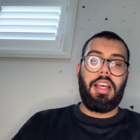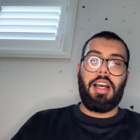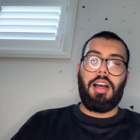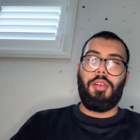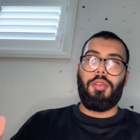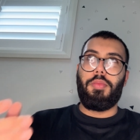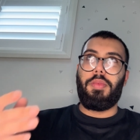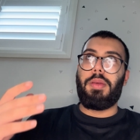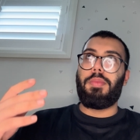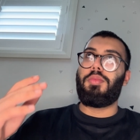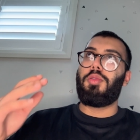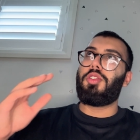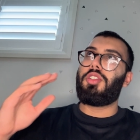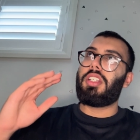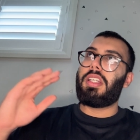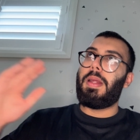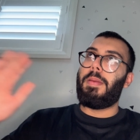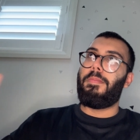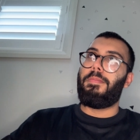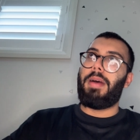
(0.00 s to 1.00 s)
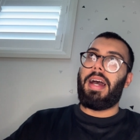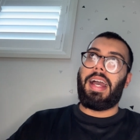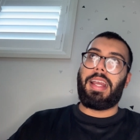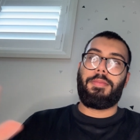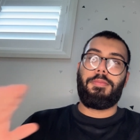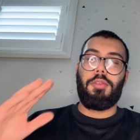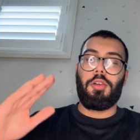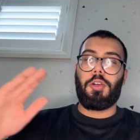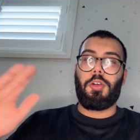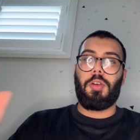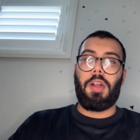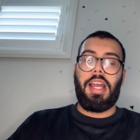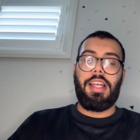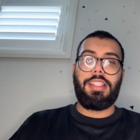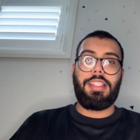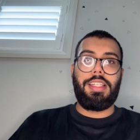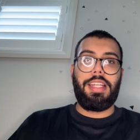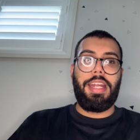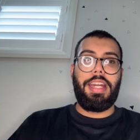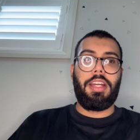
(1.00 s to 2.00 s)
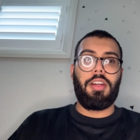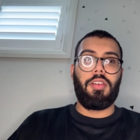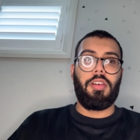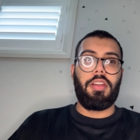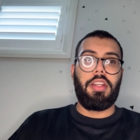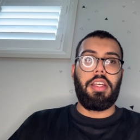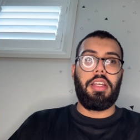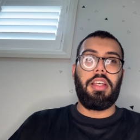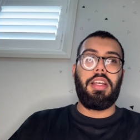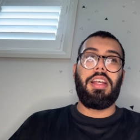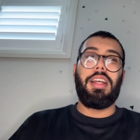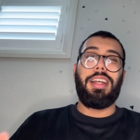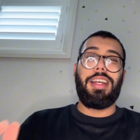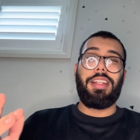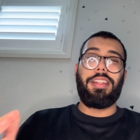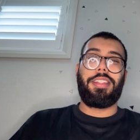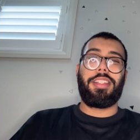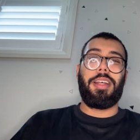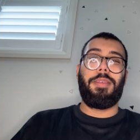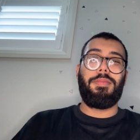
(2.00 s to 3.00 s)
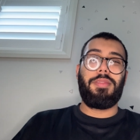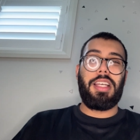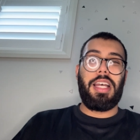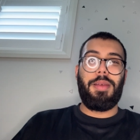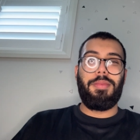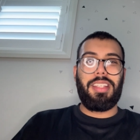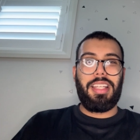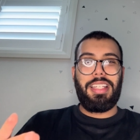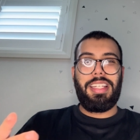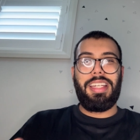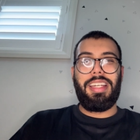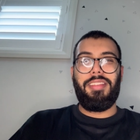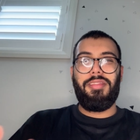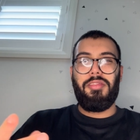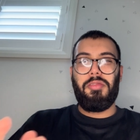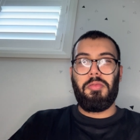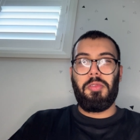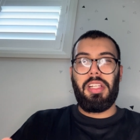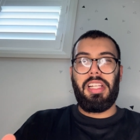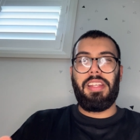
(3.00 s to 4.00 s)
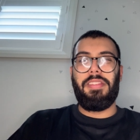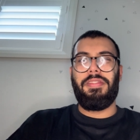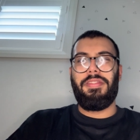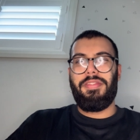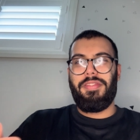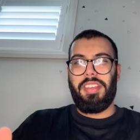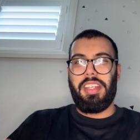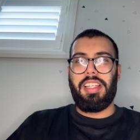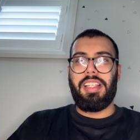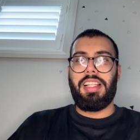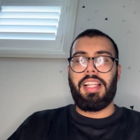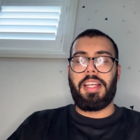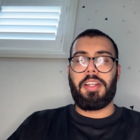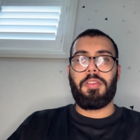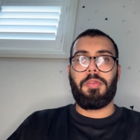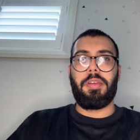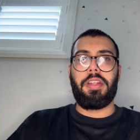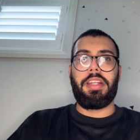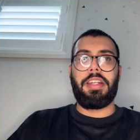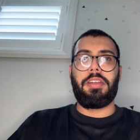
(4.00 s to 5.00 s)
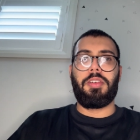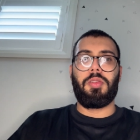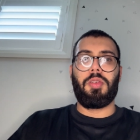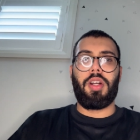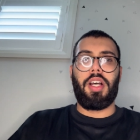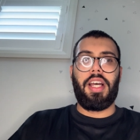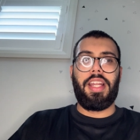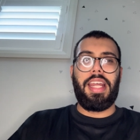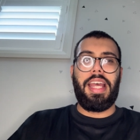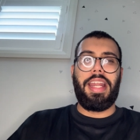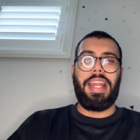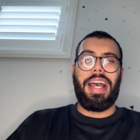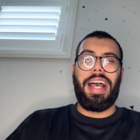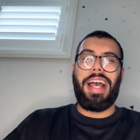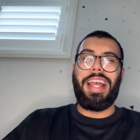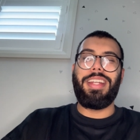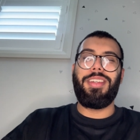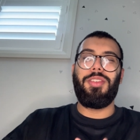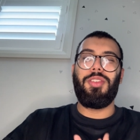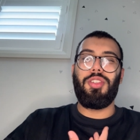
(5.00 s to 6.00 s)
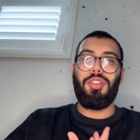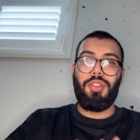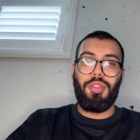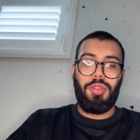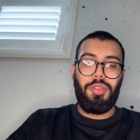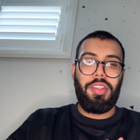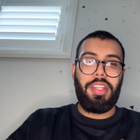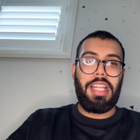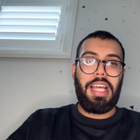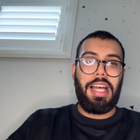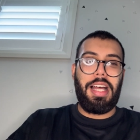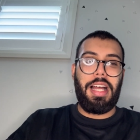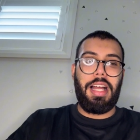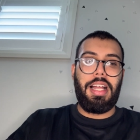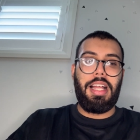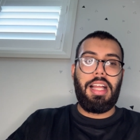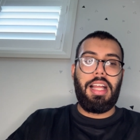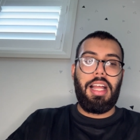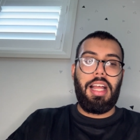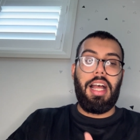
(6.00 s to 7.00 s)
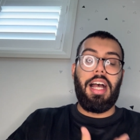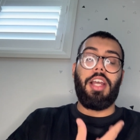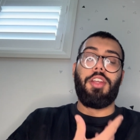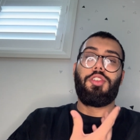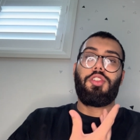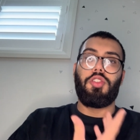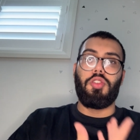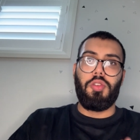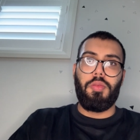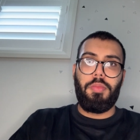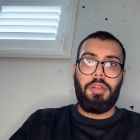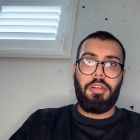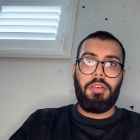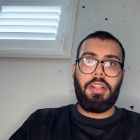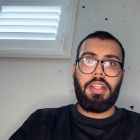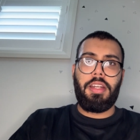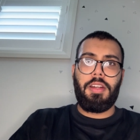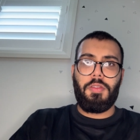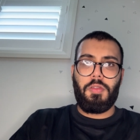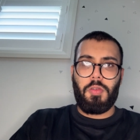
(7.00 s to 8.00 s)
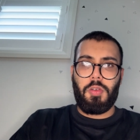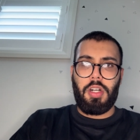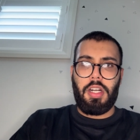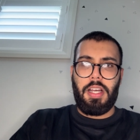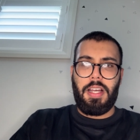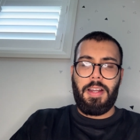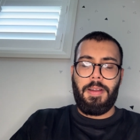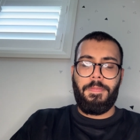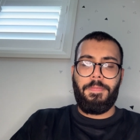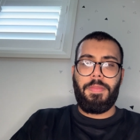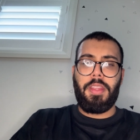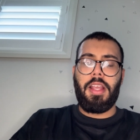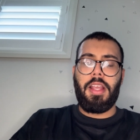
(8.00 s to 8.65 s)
I would be pushing it back, procrastinating on it. And sometimes I didn't even really feel like reading Quran. And I knew that I should be reading Quran,